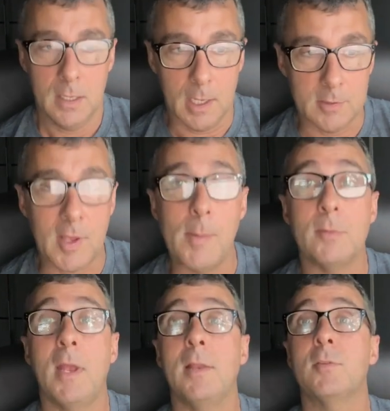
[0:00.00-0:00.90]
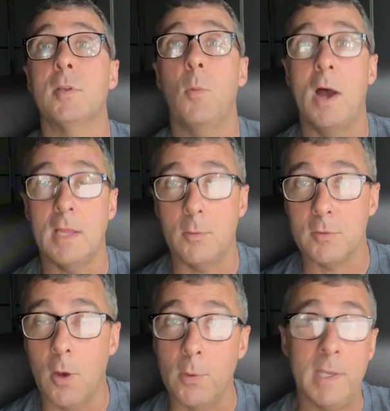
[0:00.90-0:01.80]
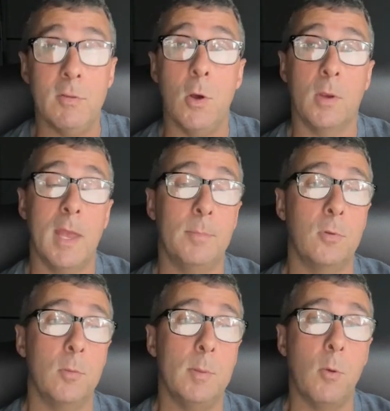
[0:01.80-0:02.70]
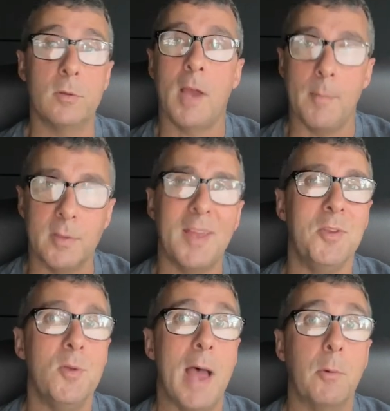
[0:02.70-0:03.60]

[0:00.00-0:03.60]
simultaneously while I was going, even though it kept a little bit more time because I knew that